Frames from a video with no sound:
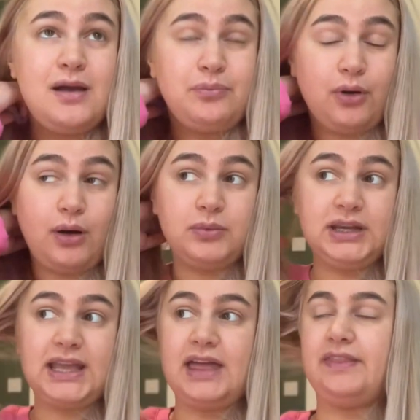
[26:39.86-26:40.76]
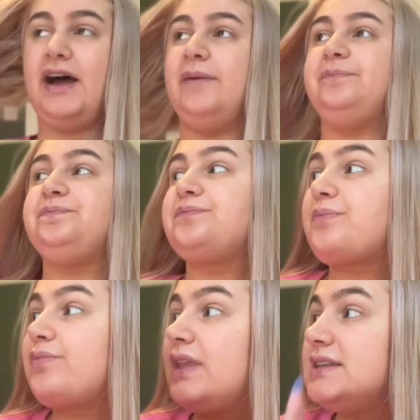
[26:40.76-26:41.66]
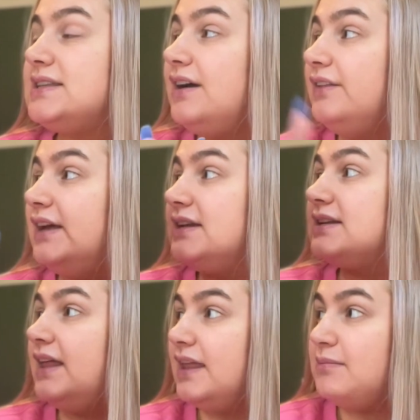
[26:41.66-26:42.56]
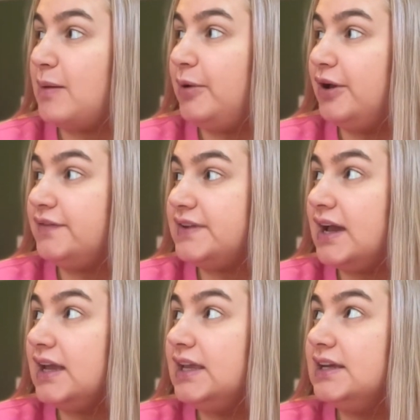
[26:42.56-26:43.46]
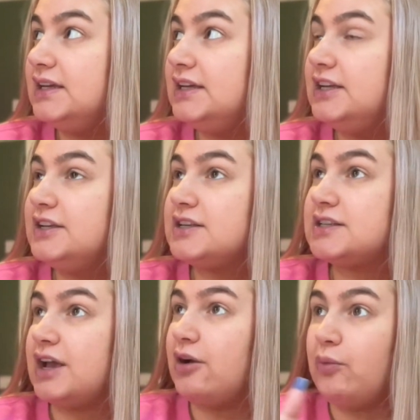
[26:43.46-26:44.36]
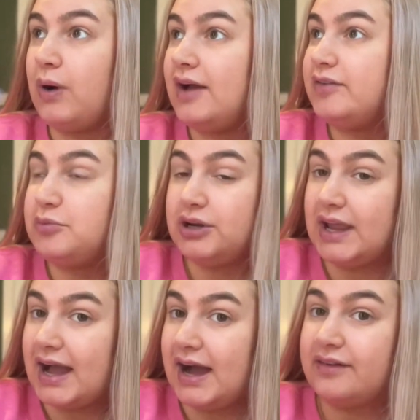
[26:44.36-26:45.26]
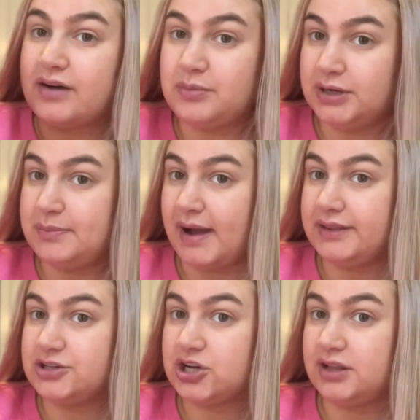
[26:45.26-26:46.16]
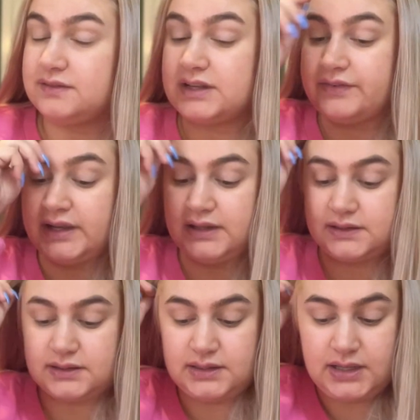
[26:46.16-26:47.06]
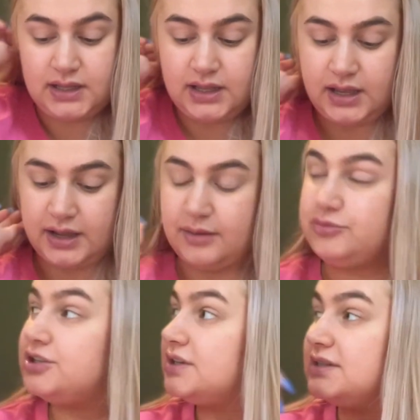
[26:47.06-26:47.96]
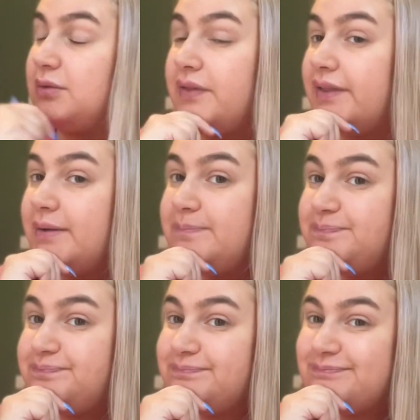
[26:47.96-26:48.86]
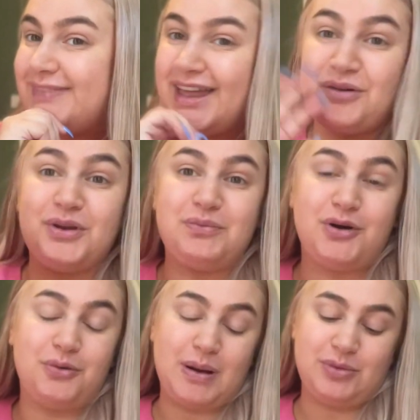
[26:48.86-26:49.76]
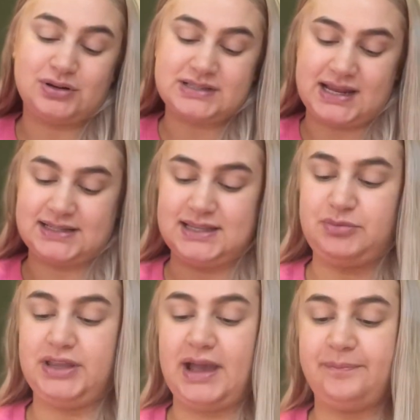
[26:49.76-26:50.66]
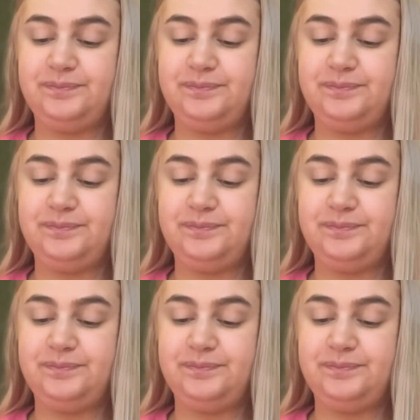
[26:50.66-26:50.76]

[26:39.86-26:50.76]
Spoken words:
But I'm going to get that, sell this, and then my birthday. So whatever money I have, I'm going to buy the shelves, I think. Just because I want them. And I want to put all my books nicely, but yeah.